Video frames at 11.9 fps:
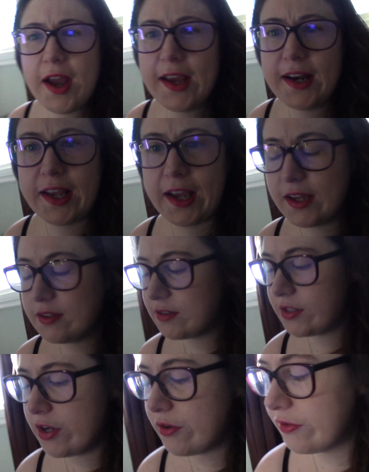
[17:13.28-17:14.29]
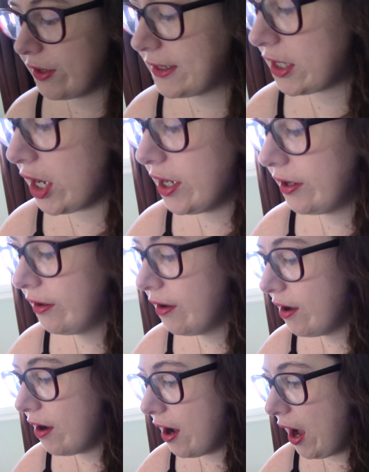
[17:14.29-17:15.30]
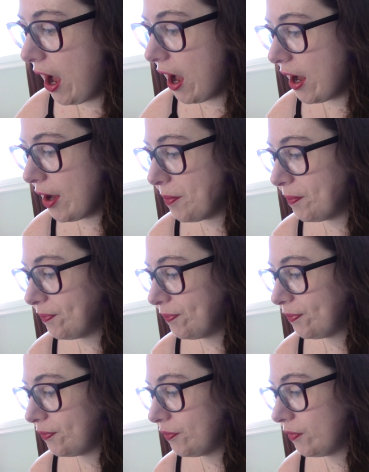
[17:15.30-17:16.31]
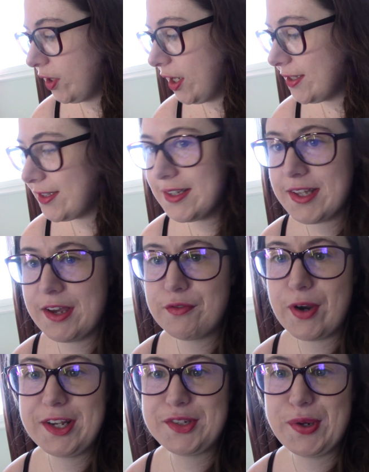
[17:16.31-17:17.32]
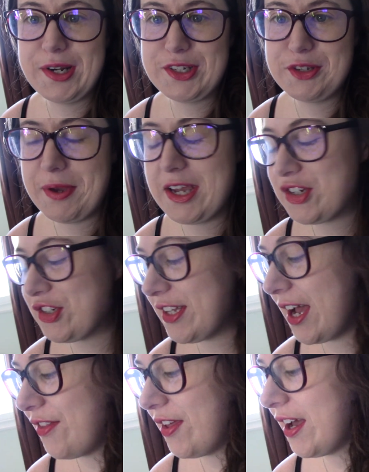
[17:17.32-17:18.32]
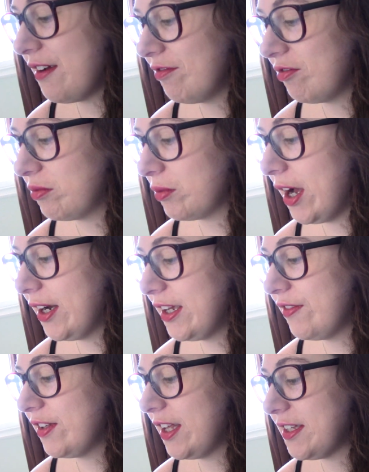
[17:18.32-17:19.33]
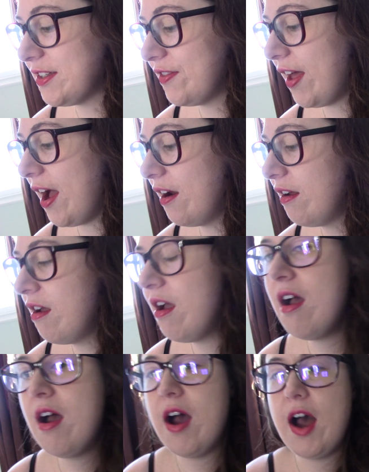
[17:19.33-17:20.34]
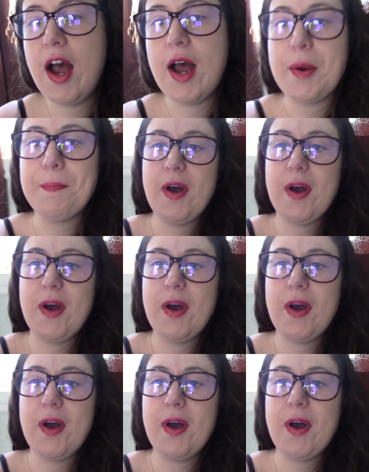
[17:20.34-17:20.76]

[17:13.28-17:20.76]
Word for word: hating it, so that's good. Um, it says I've read 22 pages. I think I've read even less than that. Um,